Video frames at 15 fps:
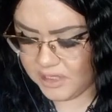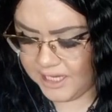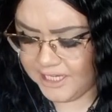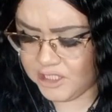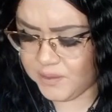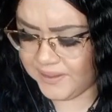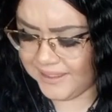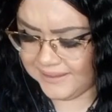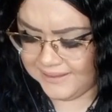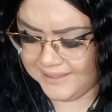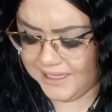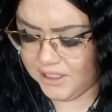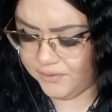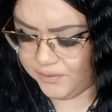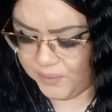And to an
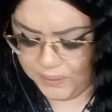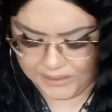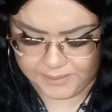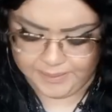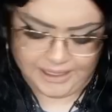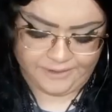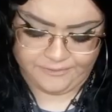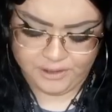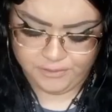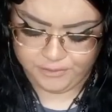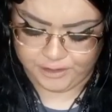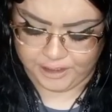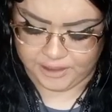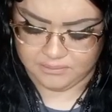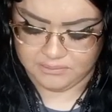extent, of course, but I feel
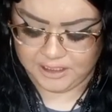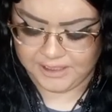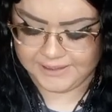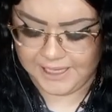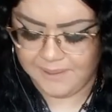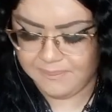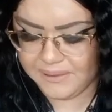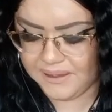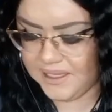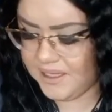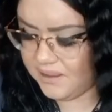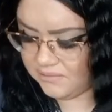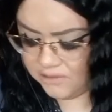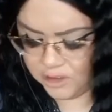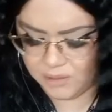for her because
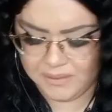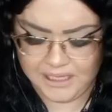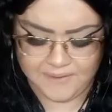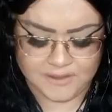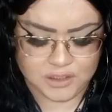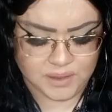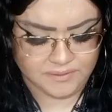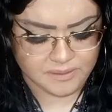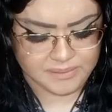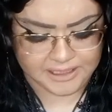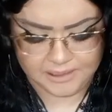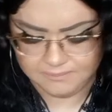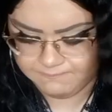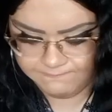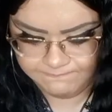empathy should be given to
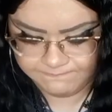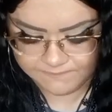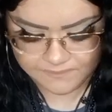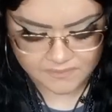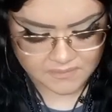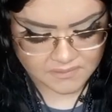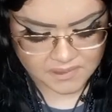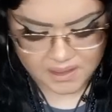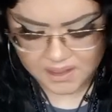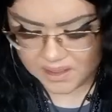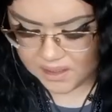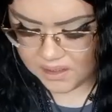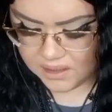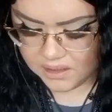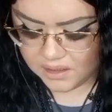everybody. I
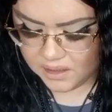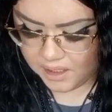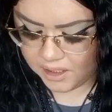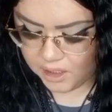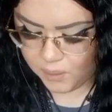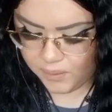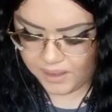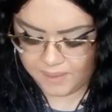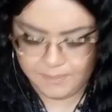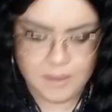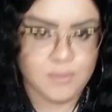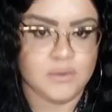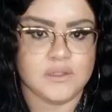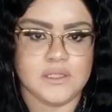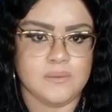don't know why
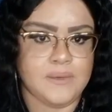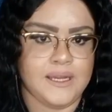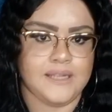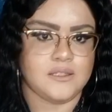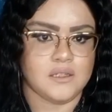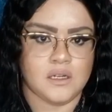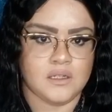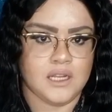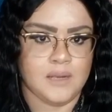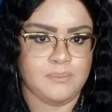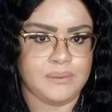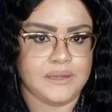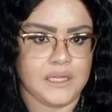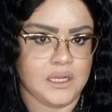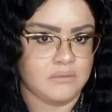people debate on
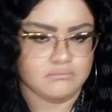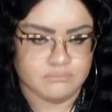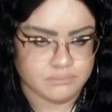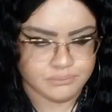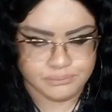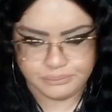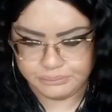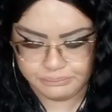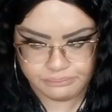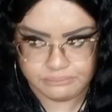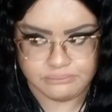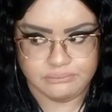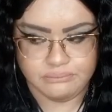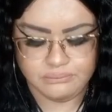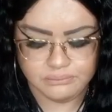empathy.
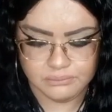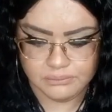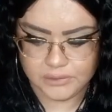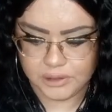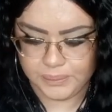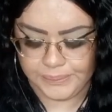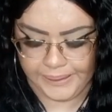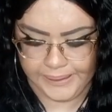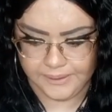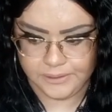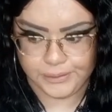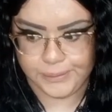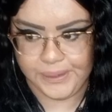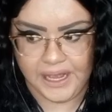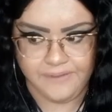Okay,
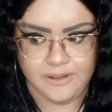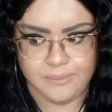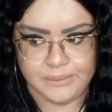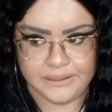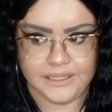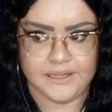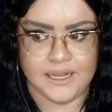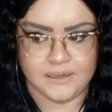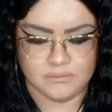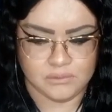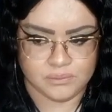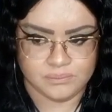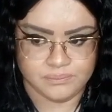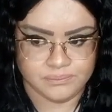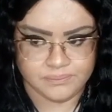you don't have empathy then.
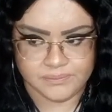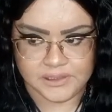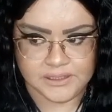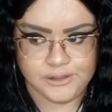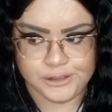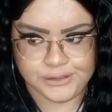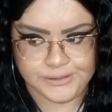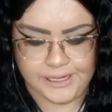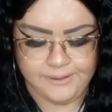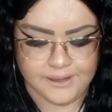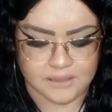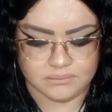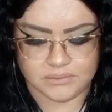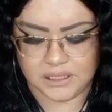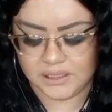Just say
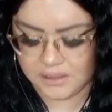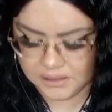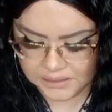that.